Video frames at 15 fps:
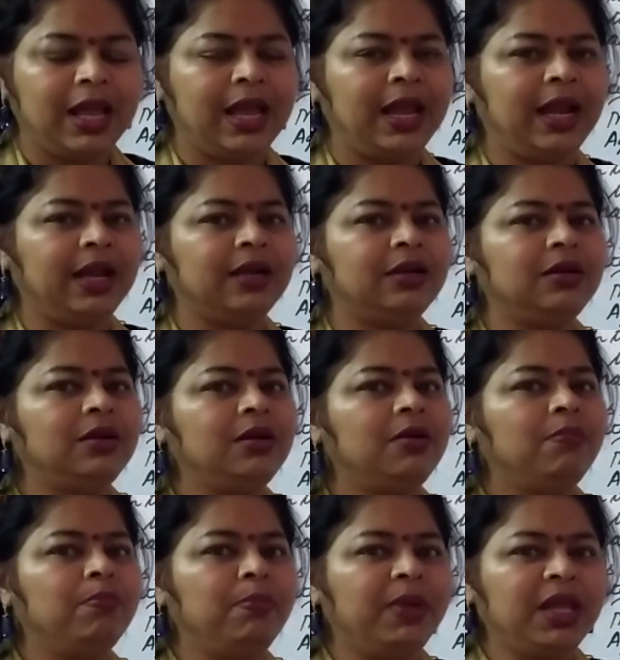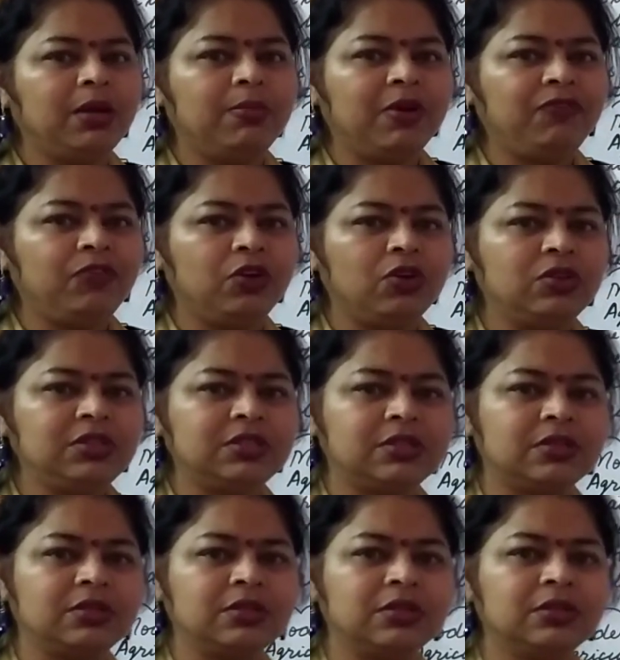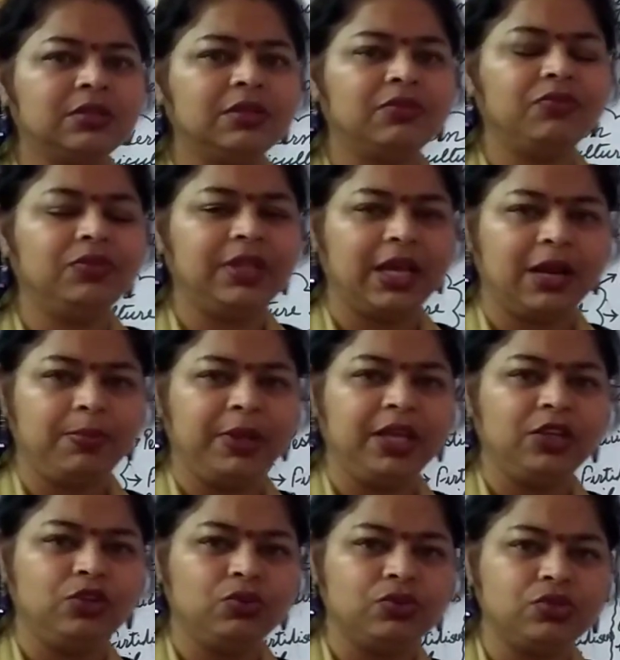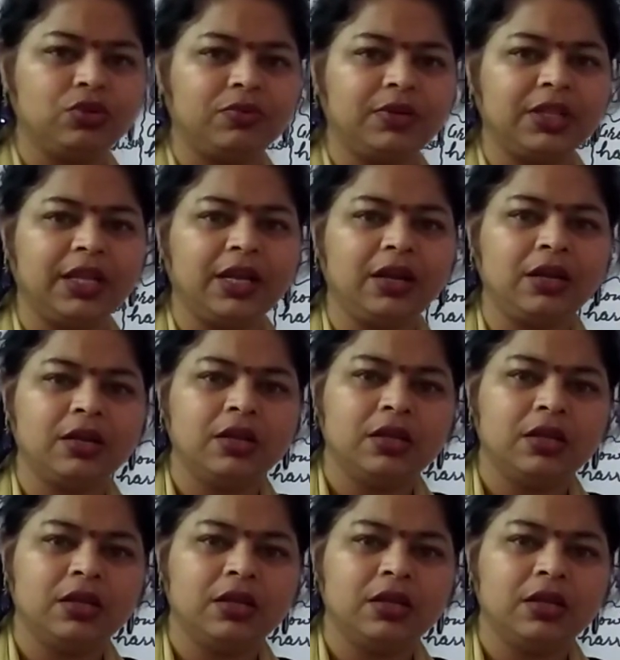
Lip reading: and male buffaloes, they are being used over there.